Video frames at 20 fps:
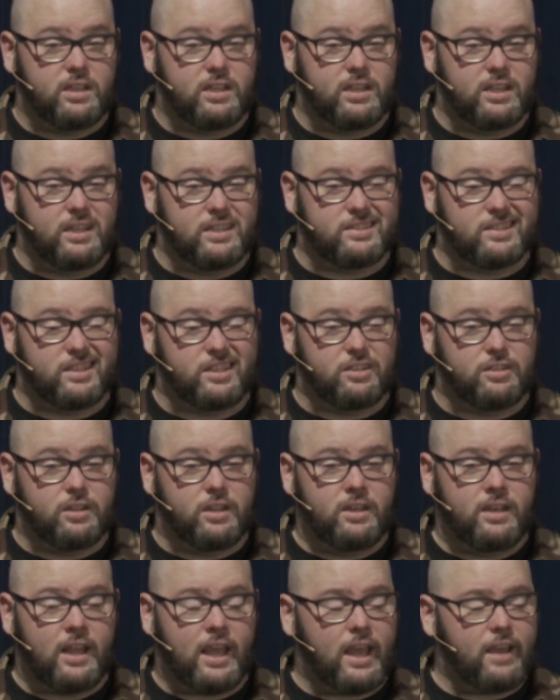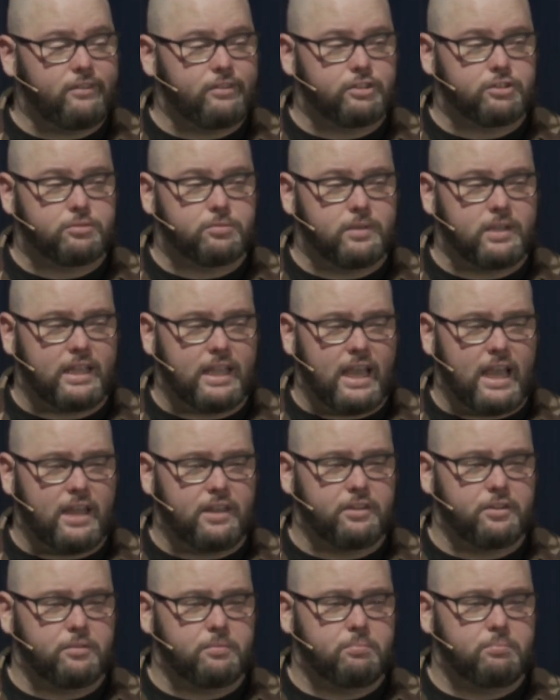is that you didn't have us
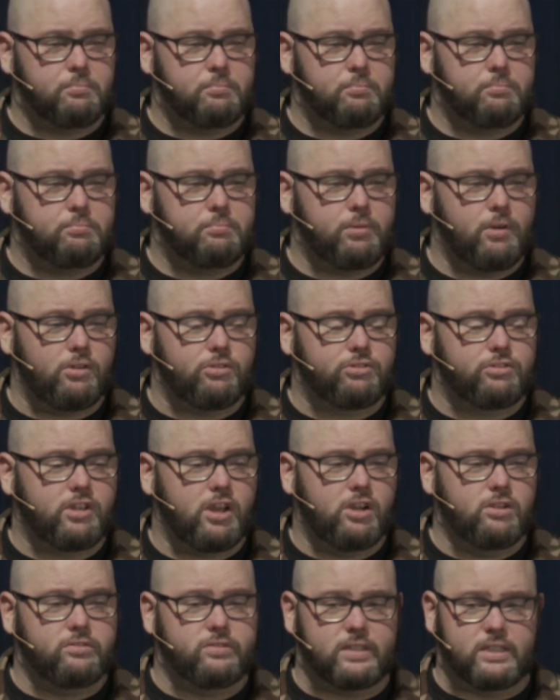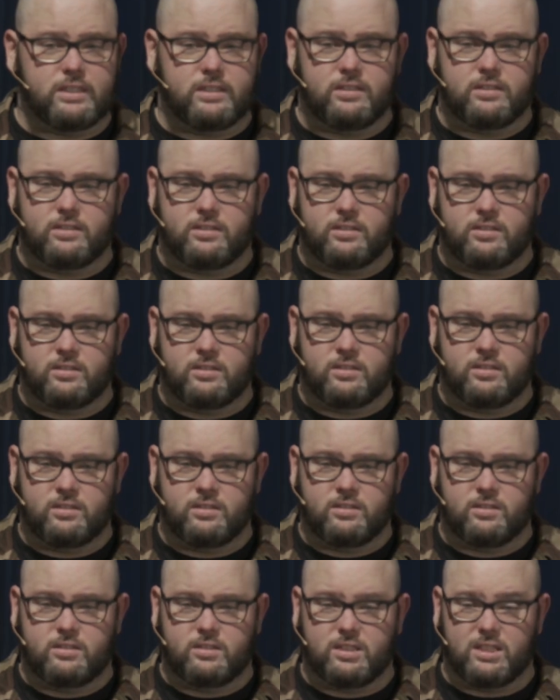regather post COVID
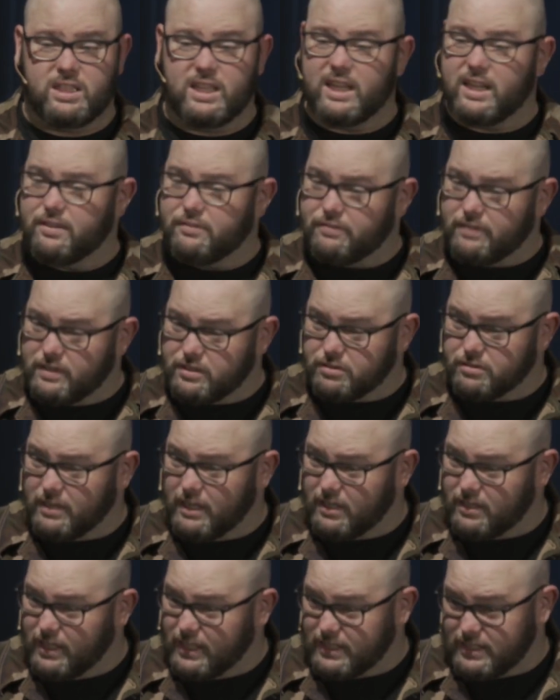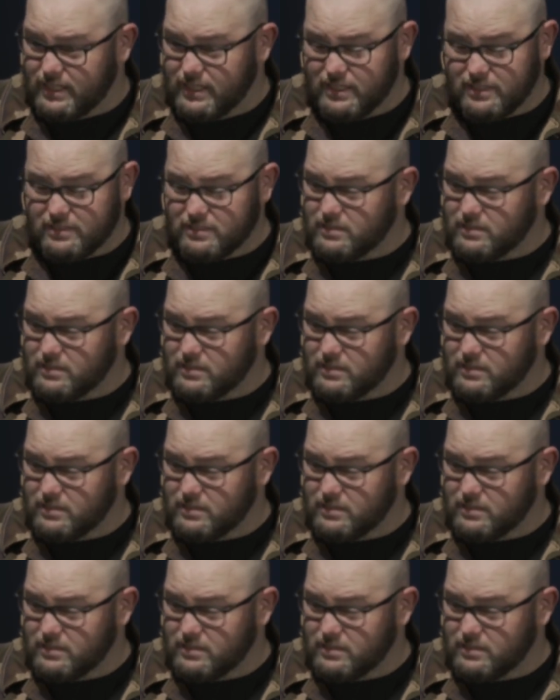to let it fizzle out like this.